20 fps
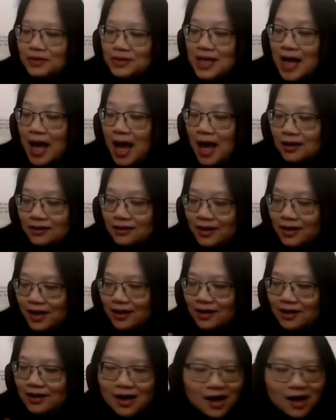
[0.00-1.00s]
yeah,
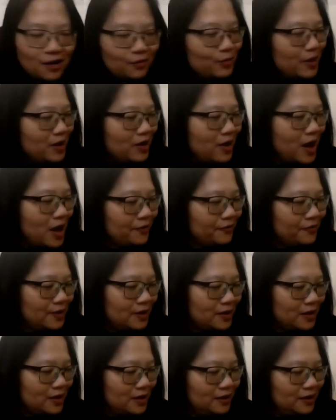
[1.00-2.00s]
like we'll have
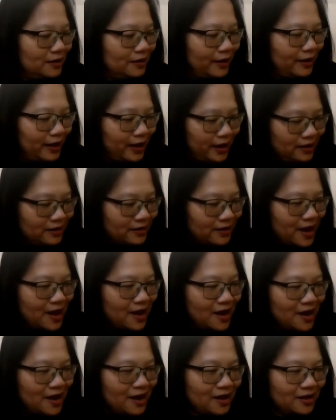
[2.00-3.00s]
a link
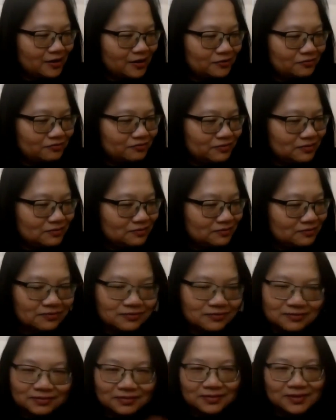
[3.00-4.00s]
and
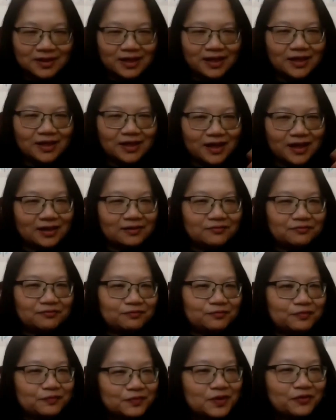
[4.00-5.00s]
they
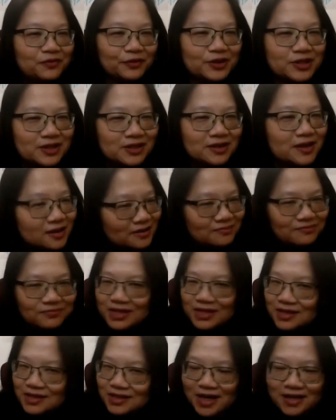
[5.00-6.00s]
can first
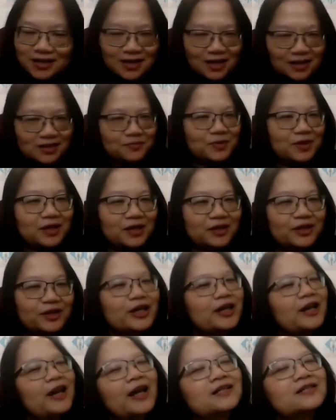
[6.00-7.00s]
does the assessment
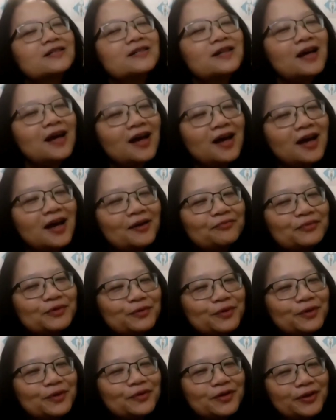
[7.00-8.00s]
and connect
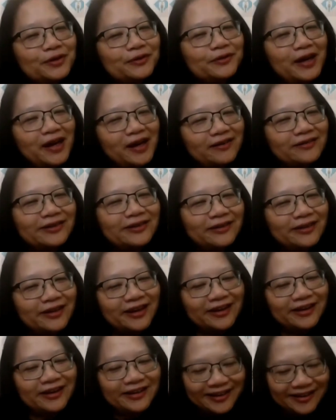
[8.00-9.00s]
with you, right,
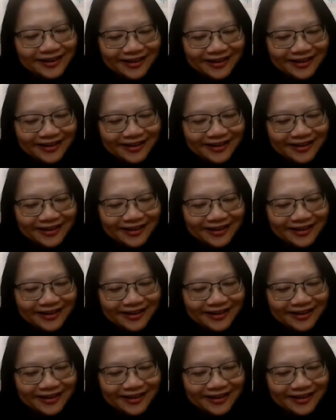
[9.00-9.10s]
Colleen?